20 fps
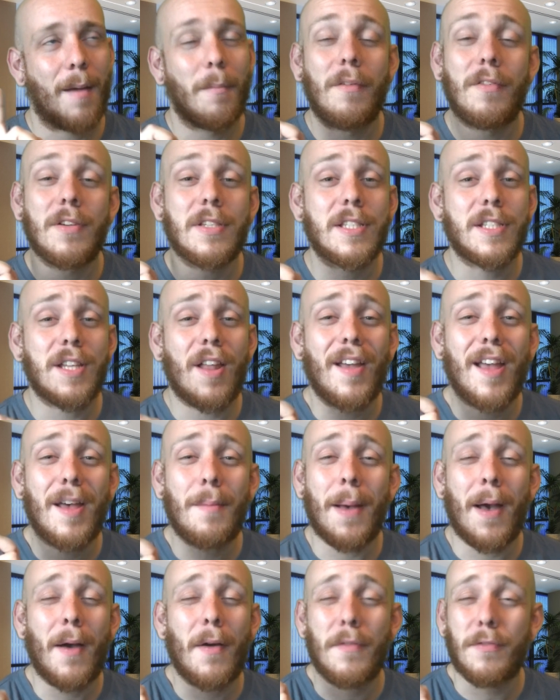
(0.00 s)
with a slight
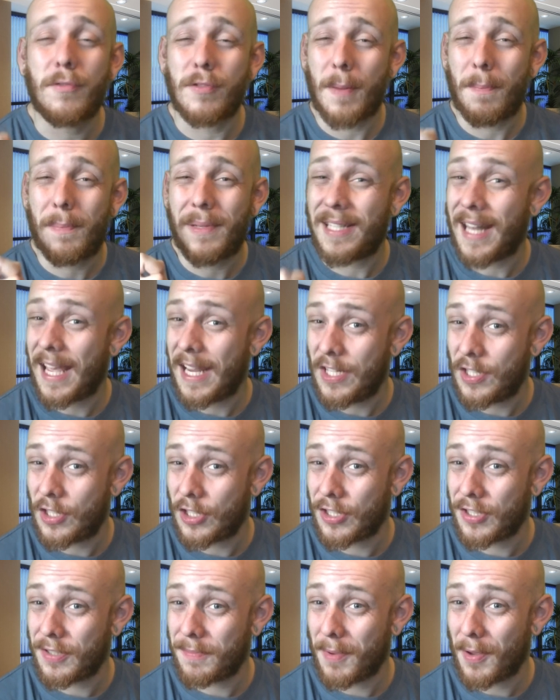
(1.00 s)
amount of
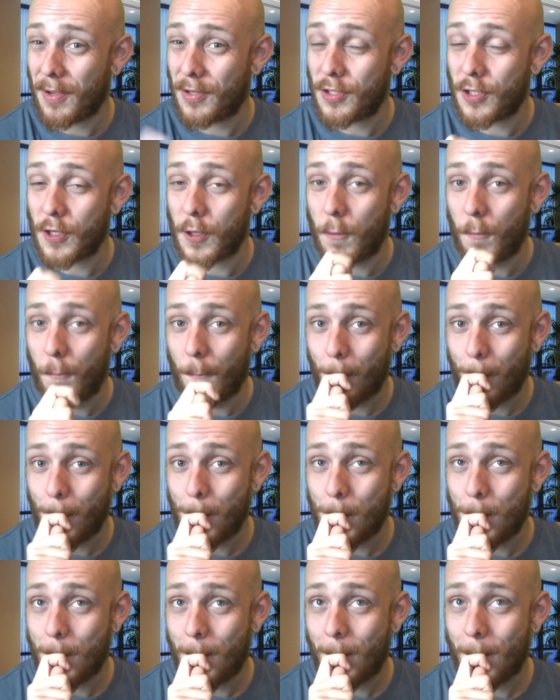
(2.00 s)
trepidation, mind you,
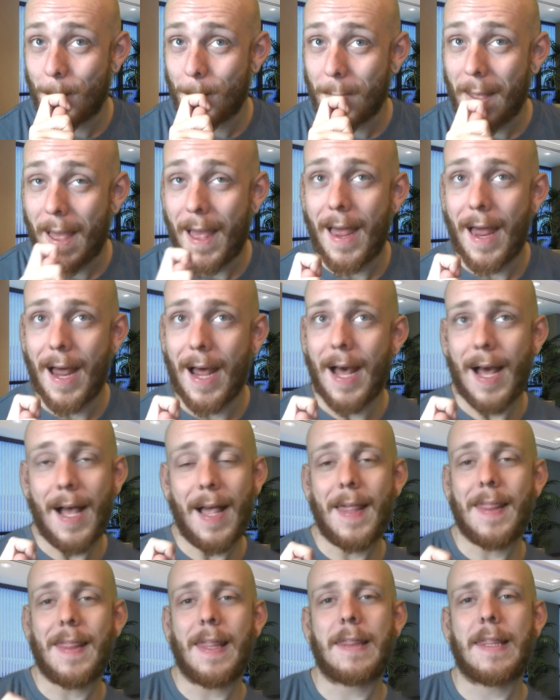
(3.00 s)

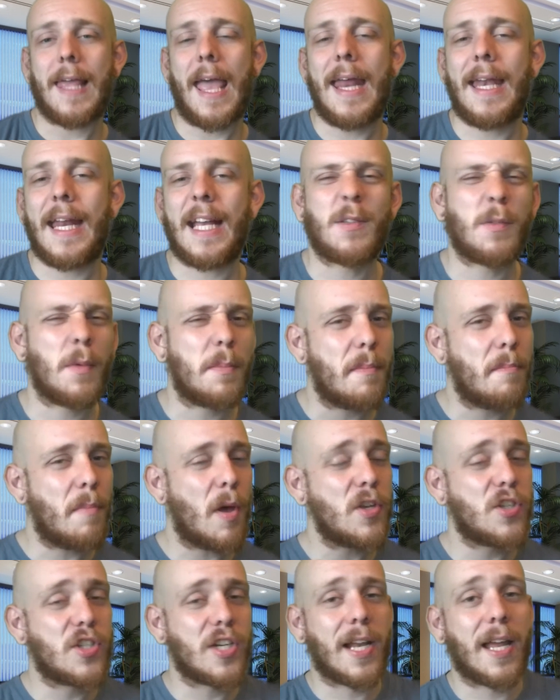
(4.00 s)
that the NX will be
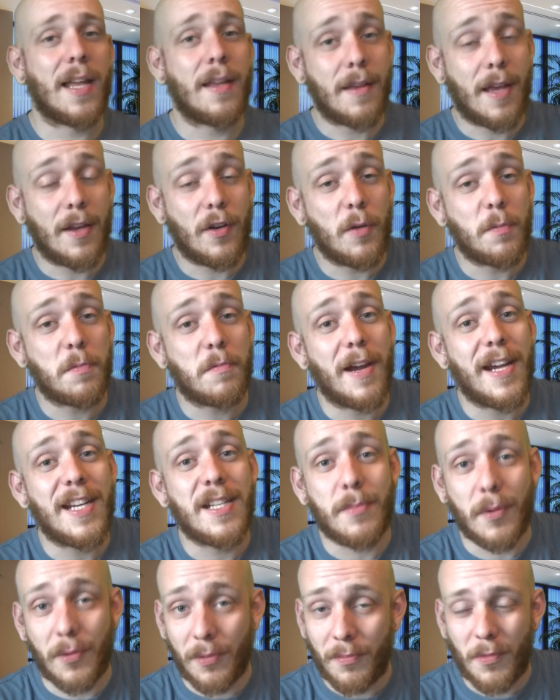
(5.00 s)
modular and
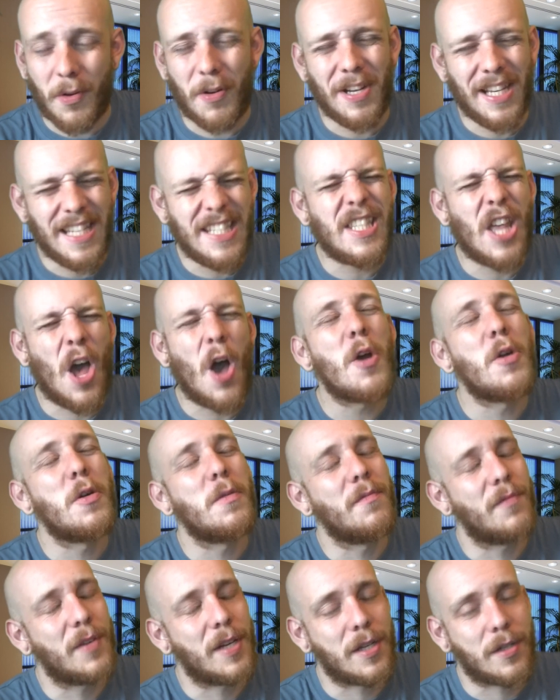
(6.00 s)
upgradable, or at least the
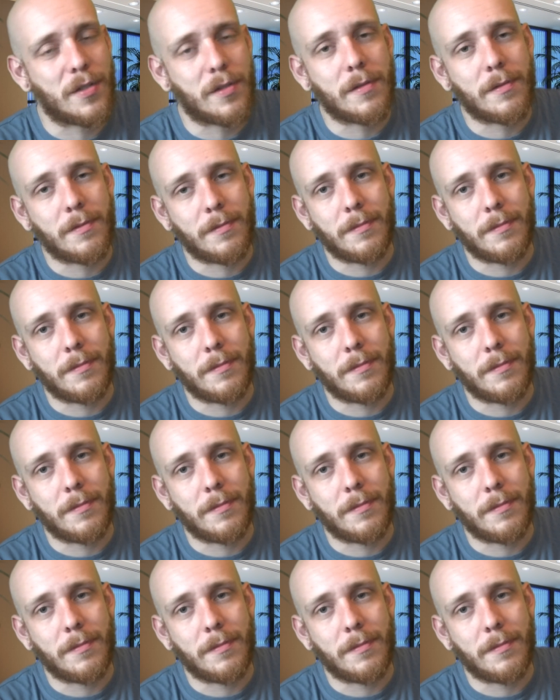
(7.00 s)
home version.